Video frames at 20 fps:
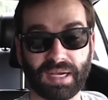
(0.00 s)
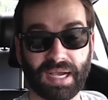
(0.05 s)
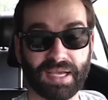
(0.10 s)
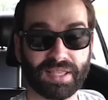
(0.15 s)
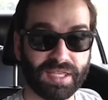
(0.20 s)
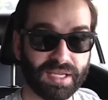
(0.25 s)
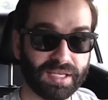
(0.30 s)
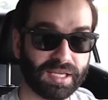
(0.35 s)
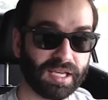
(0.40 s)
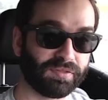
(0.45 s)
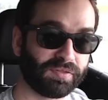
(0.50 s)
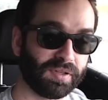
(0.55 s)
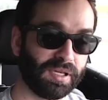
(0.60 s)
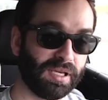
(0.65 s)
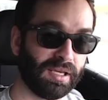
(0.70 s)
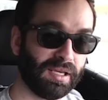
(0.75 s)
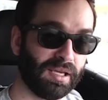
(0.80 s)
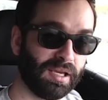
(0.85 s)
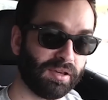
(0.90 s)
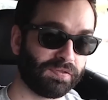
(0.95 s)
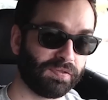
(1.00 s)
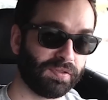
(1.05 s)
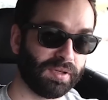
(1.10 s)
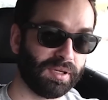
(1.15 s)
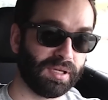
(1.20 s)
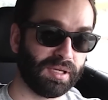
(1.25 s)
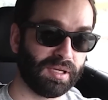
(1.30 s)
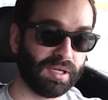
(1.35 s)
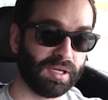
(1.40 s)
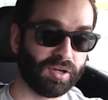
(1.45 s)
I think if if
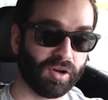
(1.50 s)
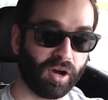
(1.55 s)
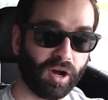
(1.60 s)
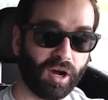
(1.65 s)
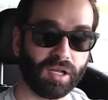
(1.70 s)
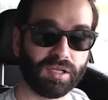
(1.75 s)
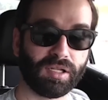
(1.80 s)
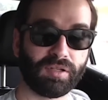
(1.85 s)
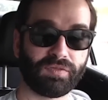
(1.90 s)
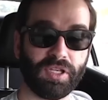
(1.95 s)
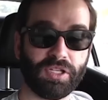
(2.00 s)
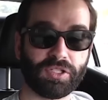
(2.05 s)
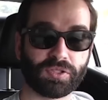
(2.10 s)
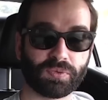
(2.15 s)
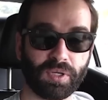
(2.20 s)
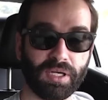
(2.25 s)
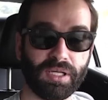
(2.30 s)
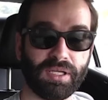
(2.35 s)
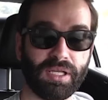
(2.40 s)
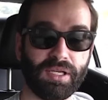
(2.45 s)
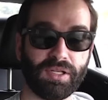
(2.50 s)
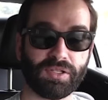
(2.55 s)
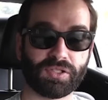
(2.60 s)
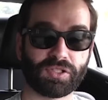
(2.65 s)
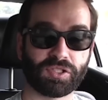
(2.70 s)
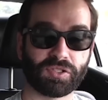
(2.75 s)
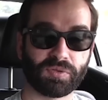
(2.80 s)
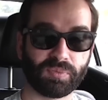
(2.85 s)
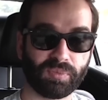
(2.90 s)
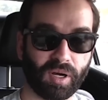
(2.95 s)
in all of these really
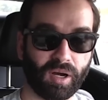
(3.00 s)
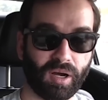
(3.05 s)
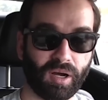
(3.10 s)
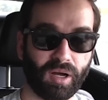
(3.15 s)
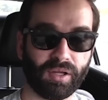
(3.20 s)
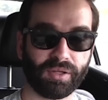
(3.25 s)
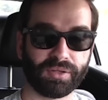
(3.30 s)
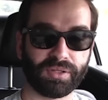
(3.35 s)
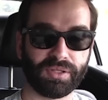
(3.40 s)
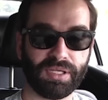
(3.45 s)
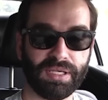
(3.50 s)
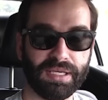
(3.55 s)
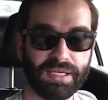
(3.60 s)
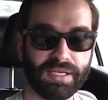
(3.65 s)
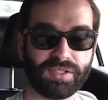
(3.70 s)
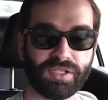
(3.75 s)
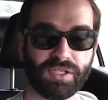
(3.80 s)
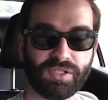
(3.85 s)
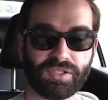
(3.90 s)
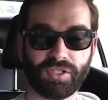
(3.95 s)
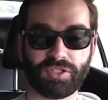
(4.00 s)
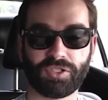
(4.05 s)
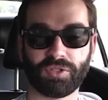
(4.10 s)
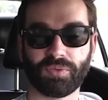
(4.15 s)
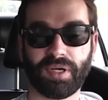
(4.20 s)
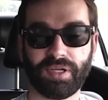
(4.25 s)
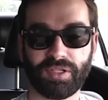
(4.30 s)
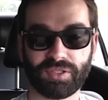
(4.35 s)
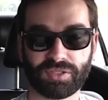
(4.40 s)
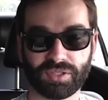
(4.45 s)
small, easy
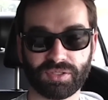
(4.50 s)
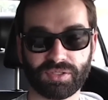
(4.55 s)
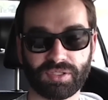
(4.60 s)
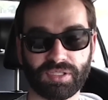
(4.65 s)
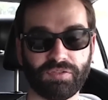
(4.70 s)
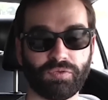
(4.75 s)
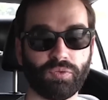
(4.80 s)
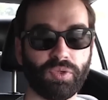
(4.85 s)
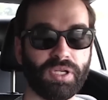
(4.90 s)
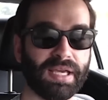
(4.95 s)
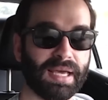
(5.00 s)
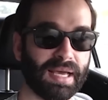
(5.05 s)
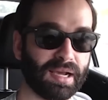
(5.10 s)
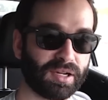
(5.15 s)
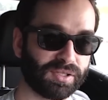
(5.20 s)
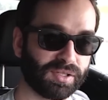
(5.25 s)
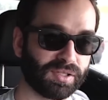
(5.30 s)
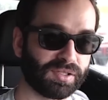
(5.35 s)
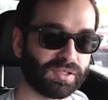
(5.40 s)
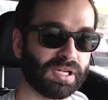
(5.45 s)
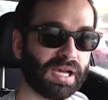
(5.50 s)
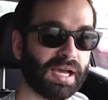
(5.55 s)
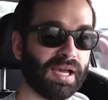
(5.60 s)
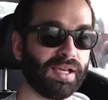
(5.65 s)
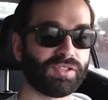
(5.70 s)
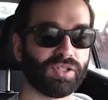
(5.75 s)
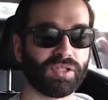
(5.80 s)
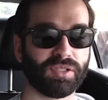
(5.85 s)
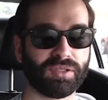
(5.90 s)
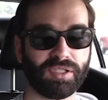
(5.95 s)
situations, if we
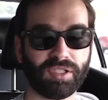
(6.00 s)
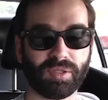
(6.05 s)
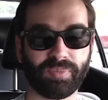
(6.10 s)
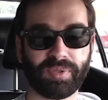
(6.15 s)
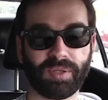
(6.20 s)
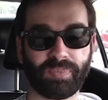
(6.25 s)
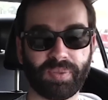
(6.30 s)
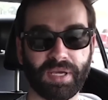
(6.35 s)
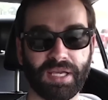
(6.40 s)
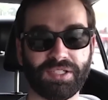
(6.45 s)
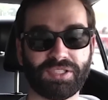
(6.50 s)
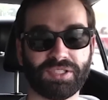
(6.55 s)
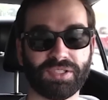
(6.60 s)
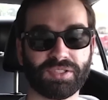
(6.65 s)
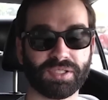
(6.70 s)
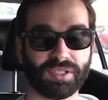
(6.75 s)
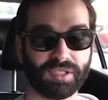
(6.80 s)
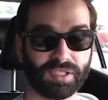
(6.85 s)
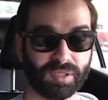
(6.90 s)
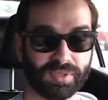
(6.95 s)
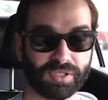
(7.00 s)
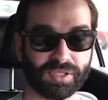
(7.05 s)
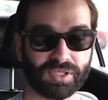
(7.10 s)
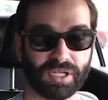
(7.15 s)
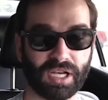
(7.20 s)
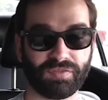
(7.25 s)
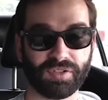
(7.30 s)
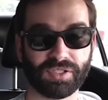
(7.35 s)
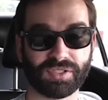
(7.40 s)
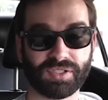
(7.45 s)
exercise a little bit of patience, a little bit of
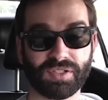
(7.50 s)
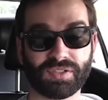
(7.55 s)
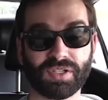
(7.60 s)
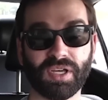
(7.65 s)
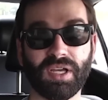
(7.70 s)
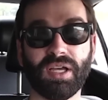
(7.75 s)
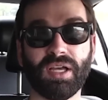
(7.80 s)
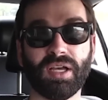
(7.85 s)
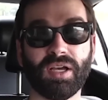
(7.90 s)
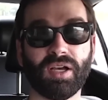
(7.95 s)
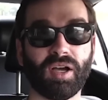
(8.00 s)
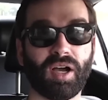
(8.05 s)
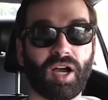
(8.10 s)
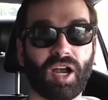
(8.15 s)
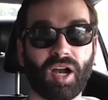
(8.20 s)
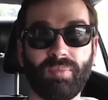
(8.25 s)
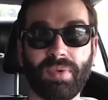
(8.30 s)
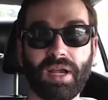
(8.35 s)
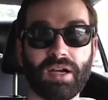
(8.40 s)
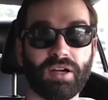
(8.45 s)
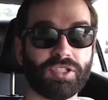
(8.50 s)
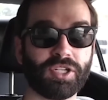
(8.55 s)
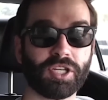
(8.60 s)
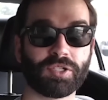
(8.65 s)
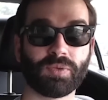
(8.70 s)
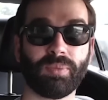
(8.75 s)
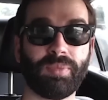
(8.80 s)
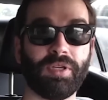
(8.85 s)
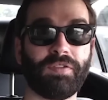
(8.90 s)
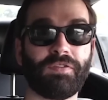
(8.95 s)
selflessness, our
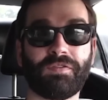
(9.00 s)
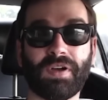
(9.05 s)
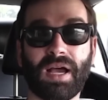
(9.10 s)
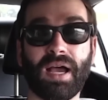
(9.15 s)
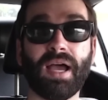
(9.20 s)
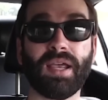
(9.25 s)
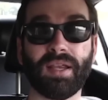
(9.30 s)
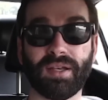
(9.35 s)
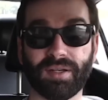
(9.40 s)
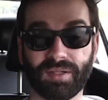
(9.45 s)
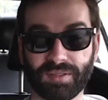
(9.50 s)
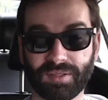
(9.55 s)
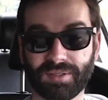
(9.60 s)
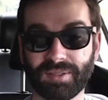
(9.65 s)
marriages will be fine.